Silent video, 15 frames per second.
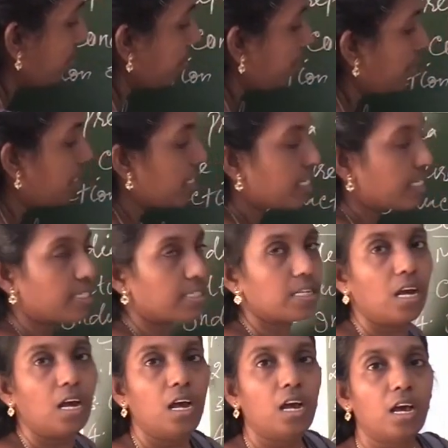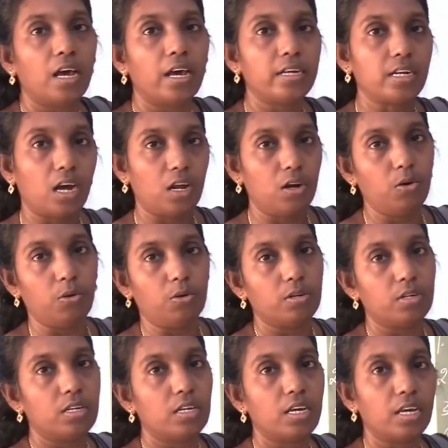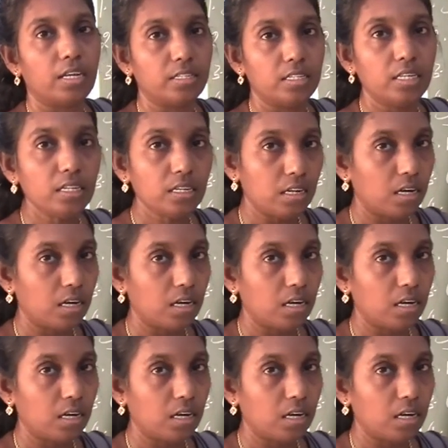It allow in the